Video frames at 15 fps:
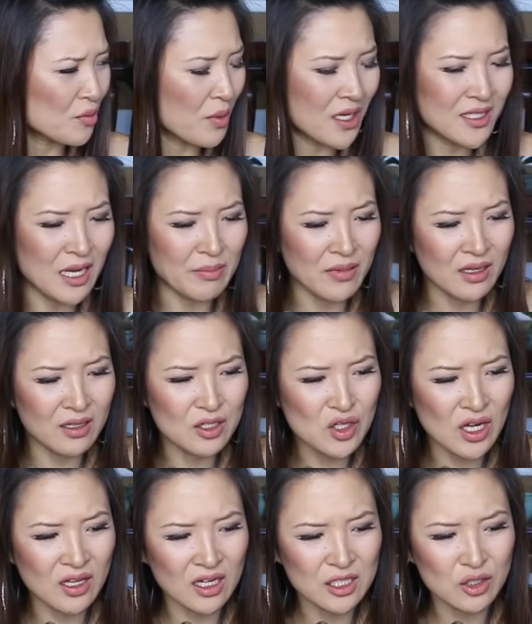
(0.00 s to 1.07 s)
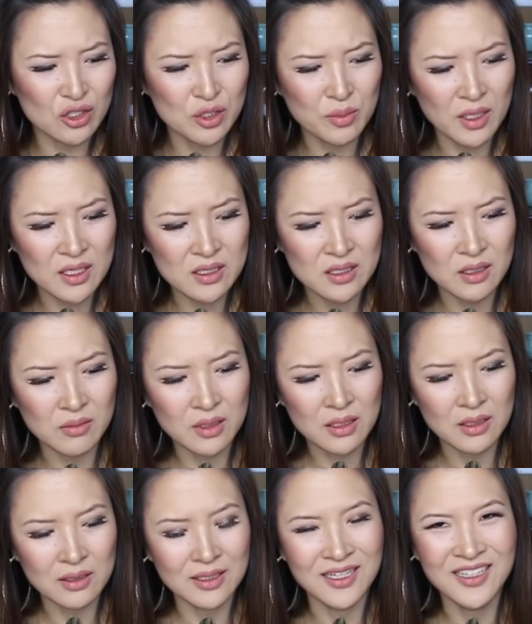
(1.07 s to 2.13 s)
spicy, I'm not gonna try the extra spicy
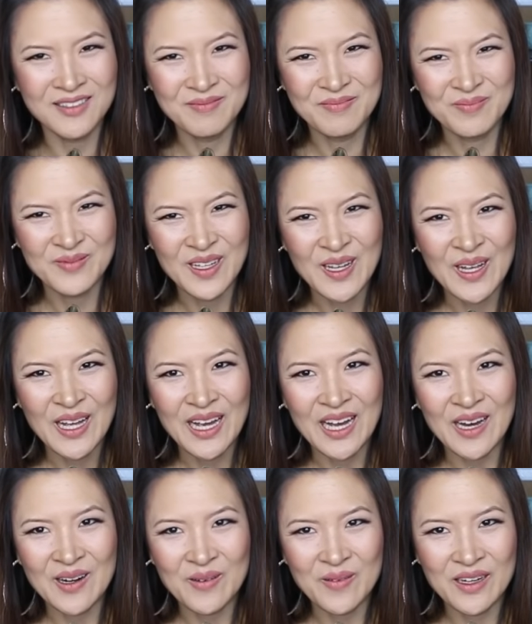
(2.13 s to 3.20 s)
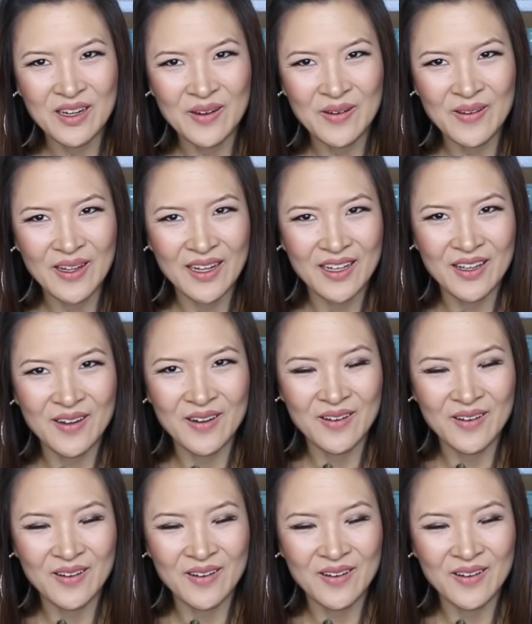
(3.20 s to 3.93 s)
because I don't wanna go like, you